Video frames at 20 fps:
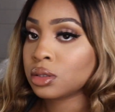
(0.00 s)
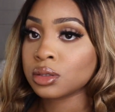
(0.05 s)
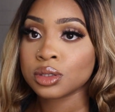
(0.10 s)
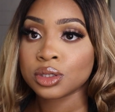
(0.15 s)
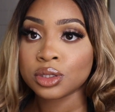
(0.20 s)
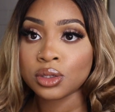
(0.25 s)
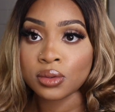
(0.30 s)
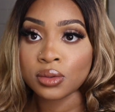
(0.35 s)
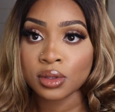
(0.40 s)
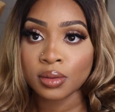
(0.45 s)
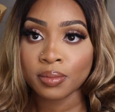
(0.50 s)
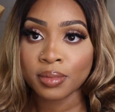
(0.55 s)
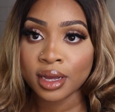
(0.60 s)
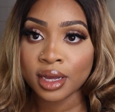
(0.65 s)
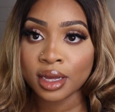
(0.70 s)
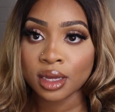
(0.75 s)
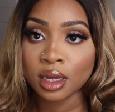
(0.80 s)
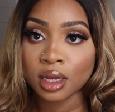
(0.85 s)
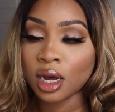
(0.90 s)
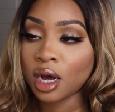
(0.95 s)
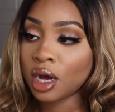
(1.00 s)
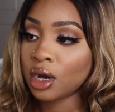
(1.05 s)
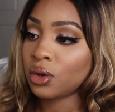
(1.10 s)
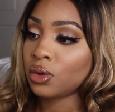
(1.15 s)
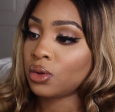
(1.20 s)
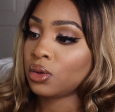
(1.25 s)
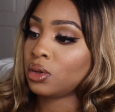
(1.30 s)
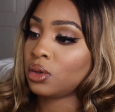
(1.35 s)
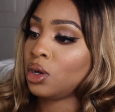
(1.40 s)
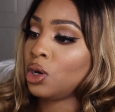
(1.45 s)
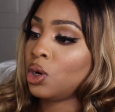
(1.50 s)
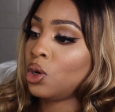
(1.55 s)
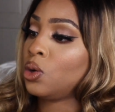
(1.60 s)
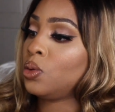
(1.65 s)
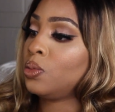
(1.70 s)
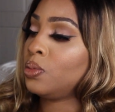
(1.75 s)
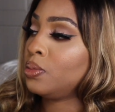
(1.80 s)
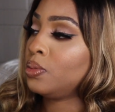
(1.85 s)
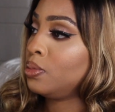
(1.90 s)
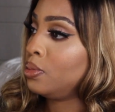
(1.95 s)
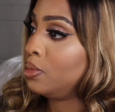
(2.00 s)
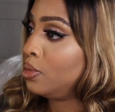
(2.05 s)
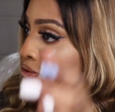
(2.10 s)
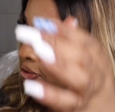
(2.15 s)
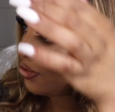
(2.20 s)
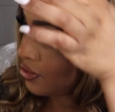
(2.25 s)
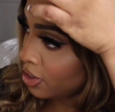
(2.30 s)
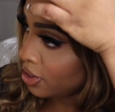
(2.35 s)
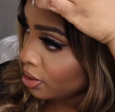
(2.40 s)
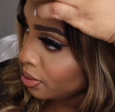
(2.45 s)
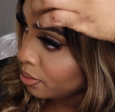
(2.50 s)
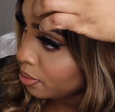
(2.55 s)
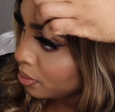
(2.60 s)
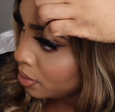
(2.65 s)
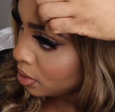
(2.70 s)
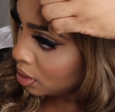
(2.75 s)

Using my hot comb from